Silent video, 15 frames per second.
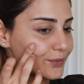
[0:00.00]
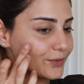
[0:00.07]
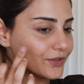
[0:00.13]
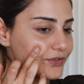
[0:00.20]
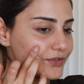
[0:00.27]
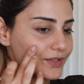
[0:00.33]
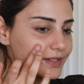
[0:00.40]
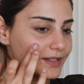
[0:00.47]
you
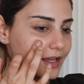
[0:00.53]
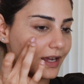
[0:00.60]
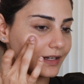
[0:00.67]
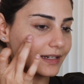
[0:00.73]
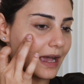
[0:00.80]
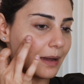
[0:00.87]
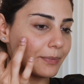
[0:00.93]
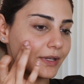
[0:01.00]
want to just
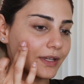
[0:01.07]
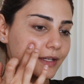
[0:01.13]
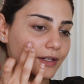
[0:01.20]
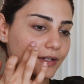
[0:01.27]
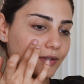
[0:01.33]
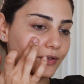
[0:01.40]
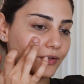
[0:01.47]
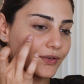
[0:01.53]
start tapping
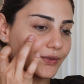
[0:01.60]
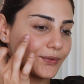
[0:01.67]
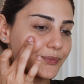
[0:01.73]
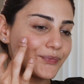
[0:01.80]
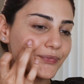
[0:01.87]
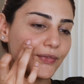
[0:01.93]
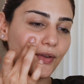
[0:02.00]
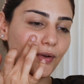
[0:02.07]
it
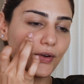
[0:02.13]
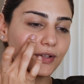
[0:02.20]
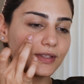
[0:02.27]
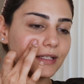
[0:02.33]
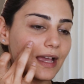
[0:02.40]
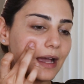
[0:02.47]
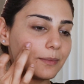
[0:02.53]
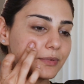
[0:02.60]
on
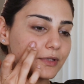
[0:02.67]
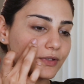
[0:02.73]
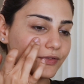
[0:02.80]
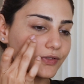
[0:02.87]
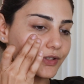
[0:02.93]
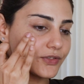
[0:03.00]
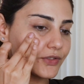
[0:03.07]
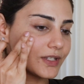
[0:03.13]
the apples of
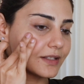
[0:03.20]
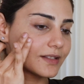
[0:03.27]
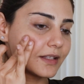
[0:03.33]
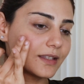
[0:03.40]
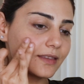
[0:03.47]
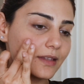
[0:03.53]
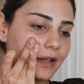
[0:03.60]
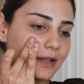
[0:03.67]
your cheeks
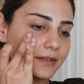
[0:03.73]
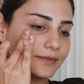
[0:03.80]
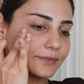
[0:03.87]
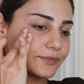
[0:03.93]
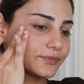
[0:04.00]
like that.